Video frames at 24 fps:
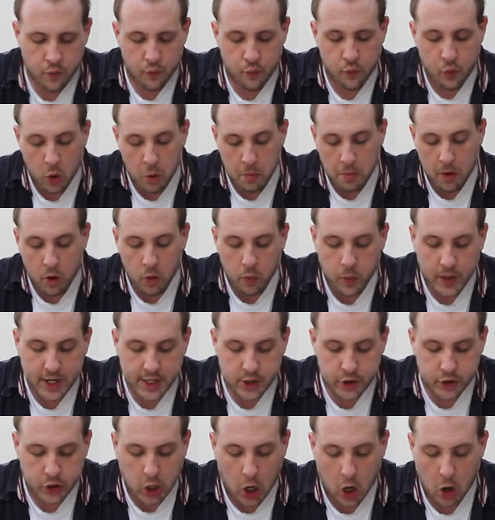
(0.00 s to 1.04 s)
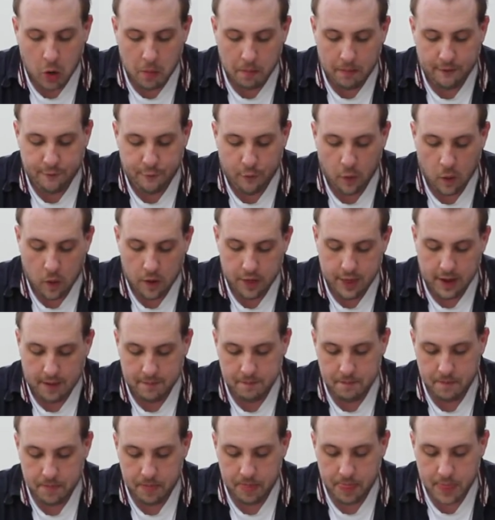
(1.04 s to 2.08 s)
Rumor reached home before
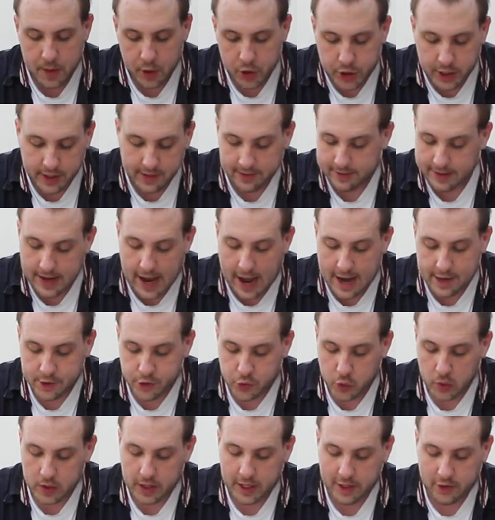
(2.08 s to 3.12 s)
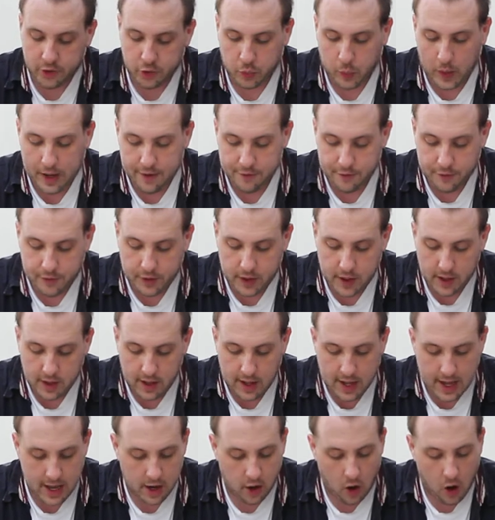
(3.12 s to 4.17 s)
them. She is naturally swift,
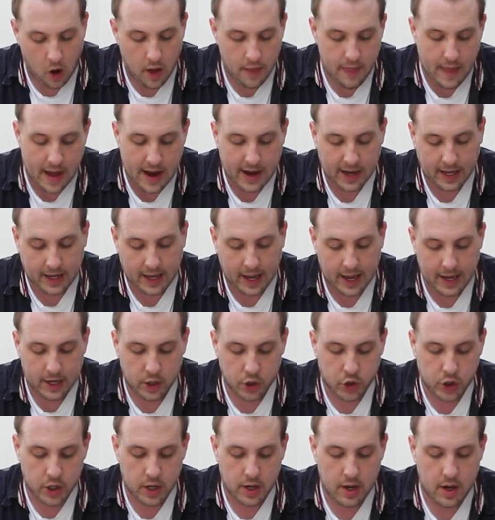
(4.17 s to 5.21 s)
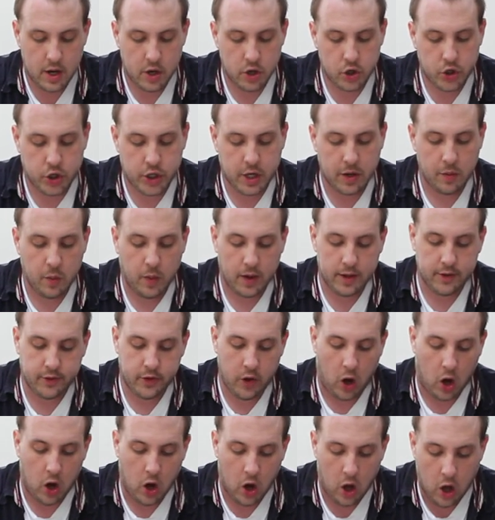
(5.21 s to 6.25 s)
and on that occasion she was
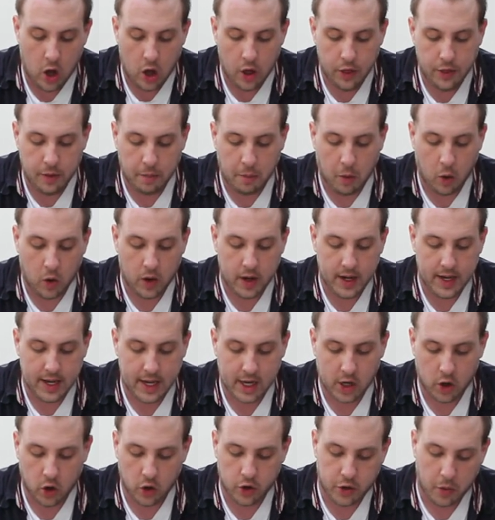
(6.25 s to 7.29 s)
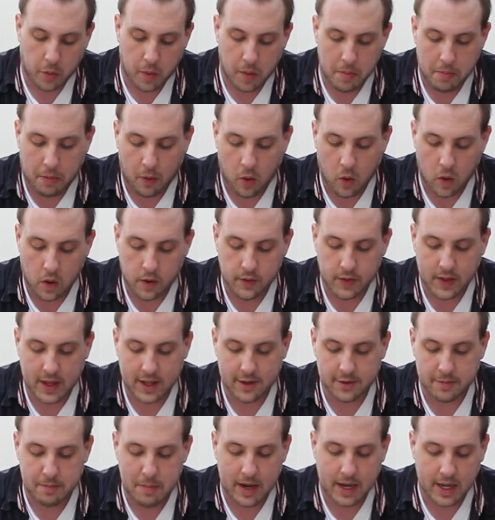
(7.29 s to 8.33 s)
all the more eager to report
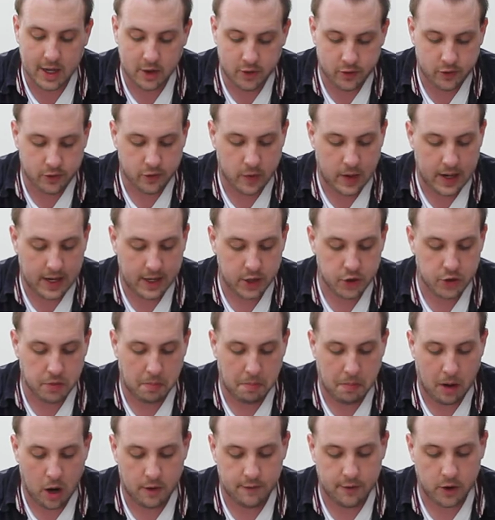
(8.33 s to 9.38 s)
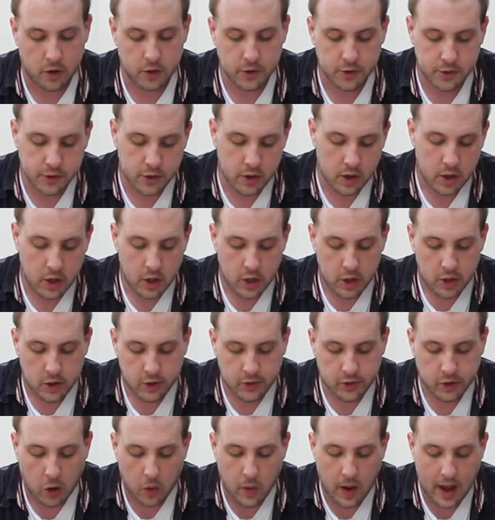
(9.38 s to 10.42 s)
these many strange marvels.
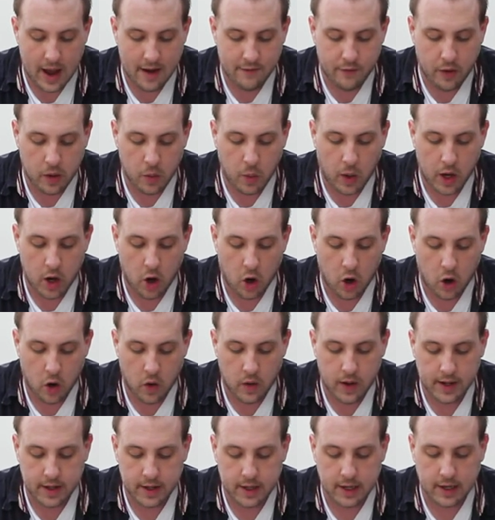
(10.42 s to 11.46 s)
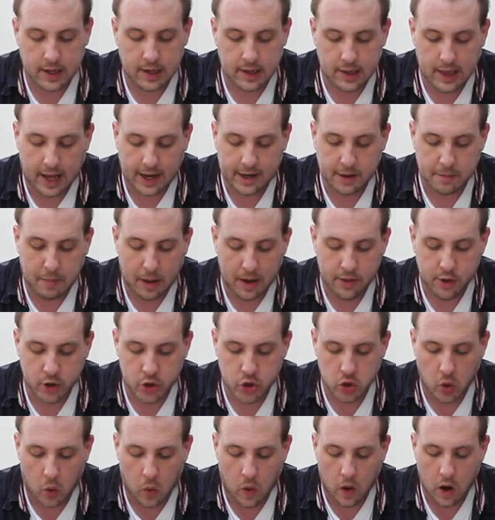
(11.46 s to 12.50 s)
So everyone hurried to collect by the
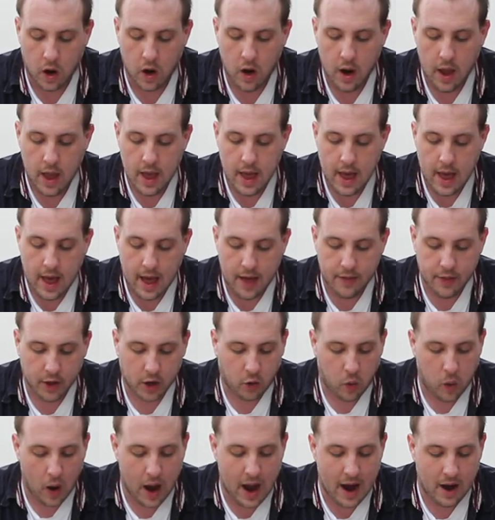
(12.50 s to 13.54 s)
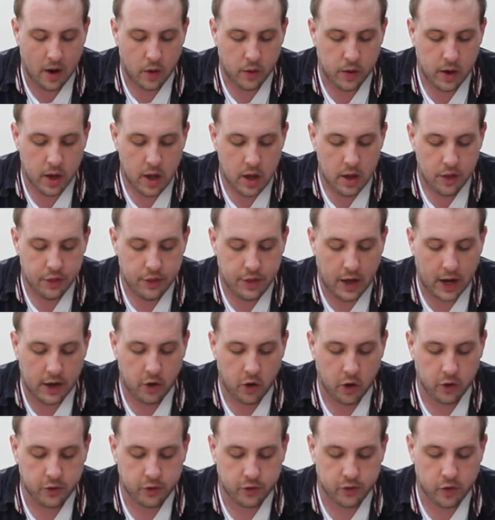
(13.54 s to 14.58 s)
shore, and the crowd,
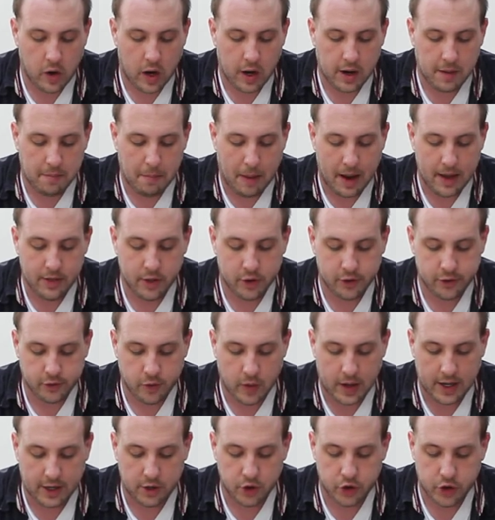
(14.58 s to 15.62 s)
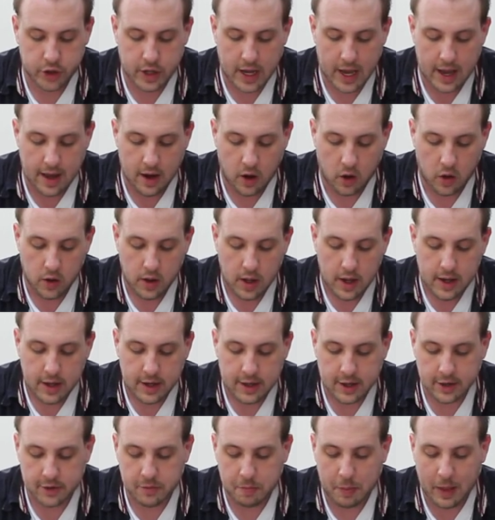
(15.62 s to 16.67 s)
thunderstruck by the strange tale,
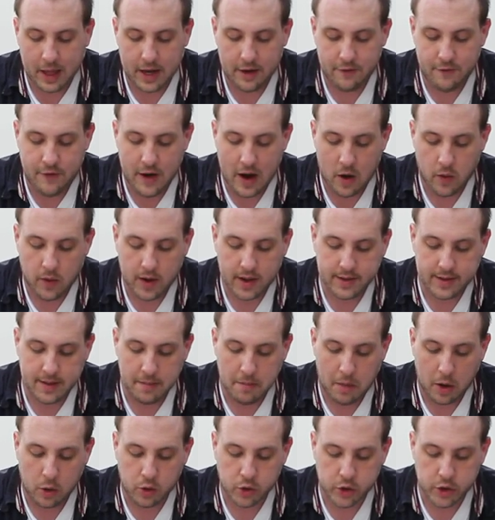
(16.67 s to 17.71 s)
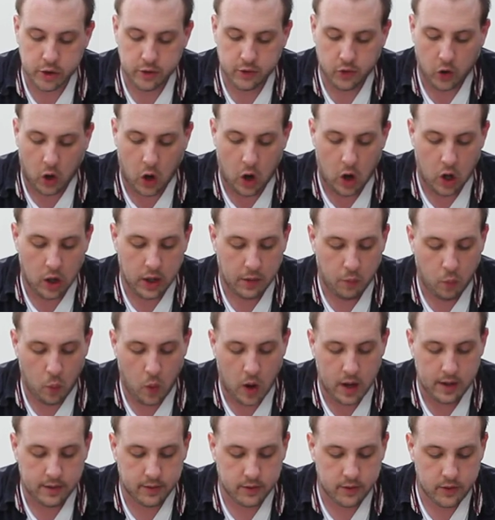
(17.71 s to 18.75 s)
displayed various emotions all at
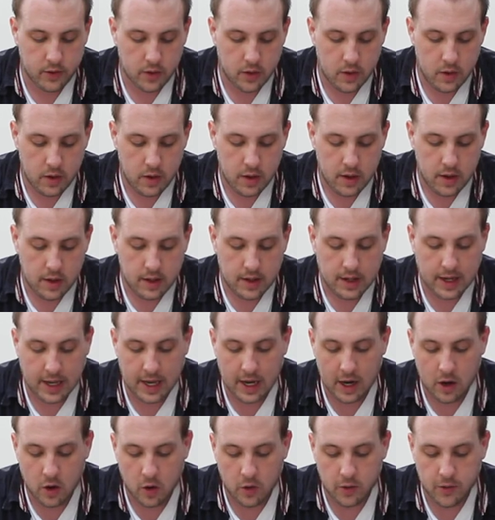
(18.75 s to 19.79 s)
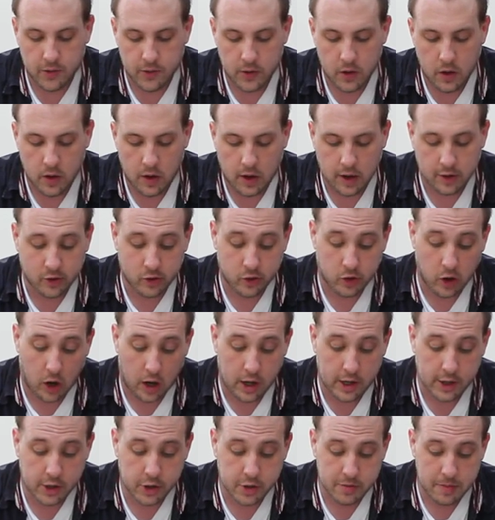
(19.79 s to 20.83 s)
once. Tears,
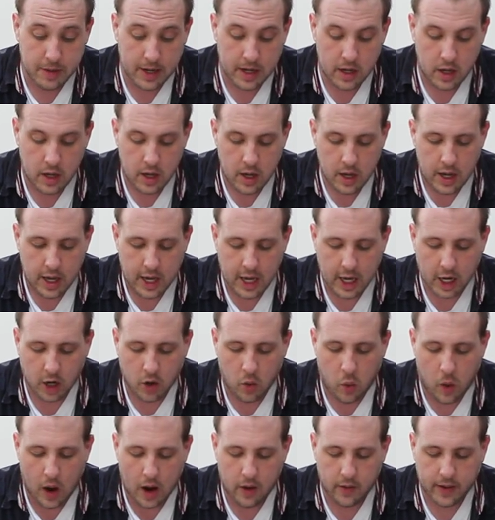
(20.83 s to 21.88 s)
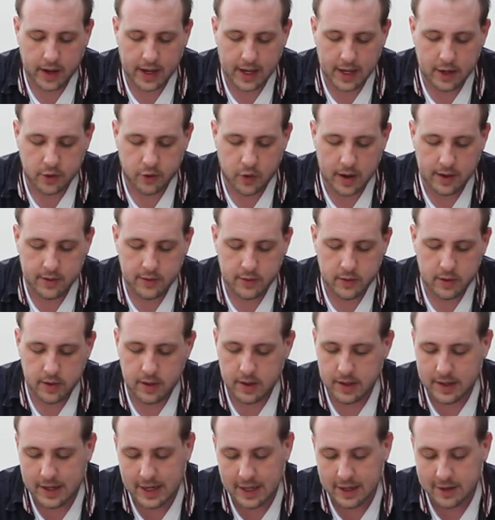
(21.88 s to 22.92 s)
astonishment, inquiring interest,
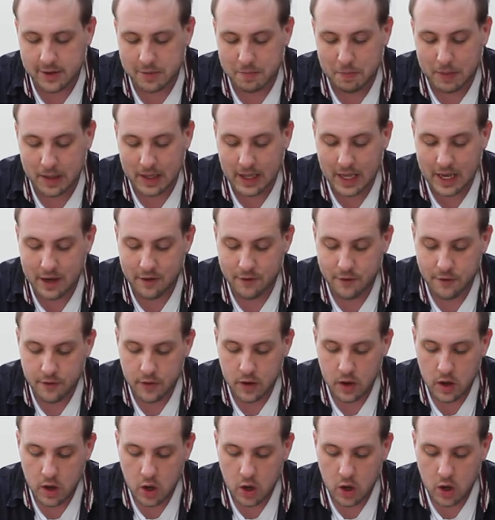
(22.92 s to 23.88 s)
disbelief.